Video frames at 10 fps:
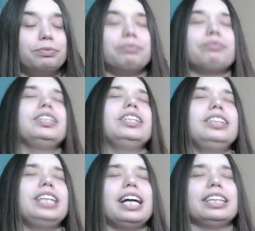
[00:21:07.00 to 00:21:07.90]

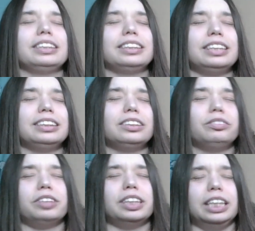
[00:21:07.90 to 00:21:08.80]
feel that sense
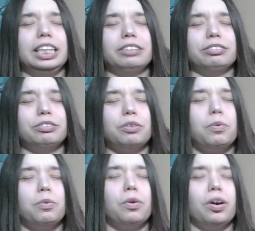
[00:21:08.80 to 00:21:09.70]
of relief
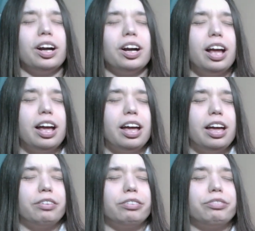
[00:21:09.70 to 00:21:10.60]
or
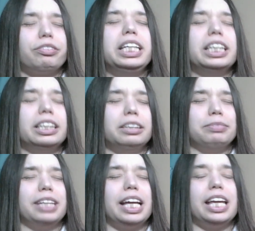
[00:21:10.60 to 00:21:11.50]

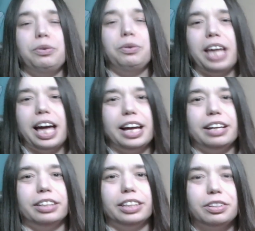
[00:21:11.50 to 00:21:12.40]
freedom that you
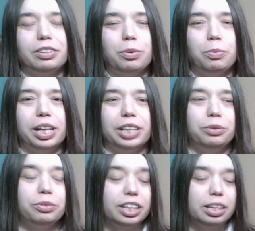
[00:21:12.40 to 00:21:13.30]
get when you
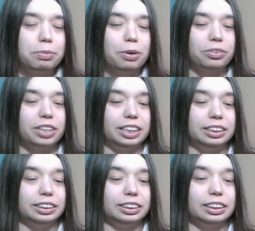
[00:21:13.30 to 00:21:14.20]
think about
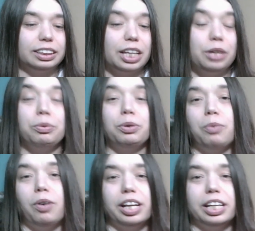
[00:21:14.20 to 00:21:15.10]
things that you would
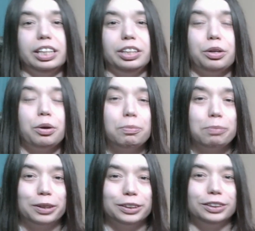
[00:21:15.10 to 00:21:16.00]
want in your own
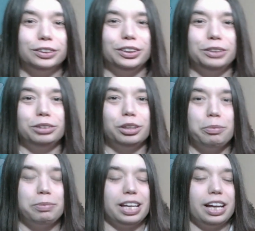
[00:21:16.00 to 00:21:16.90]
personal
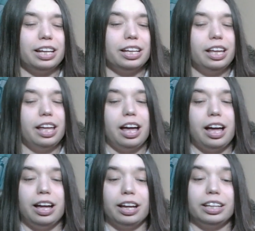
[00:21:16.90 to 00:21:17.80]
utopia.
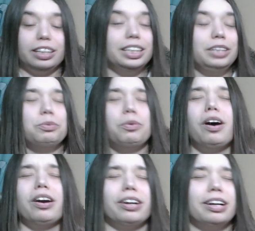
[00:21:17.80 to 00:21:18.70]
Clean
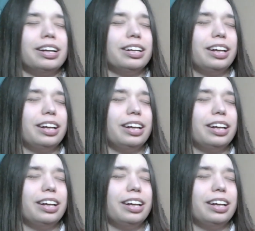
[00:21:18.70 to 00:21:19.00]
water,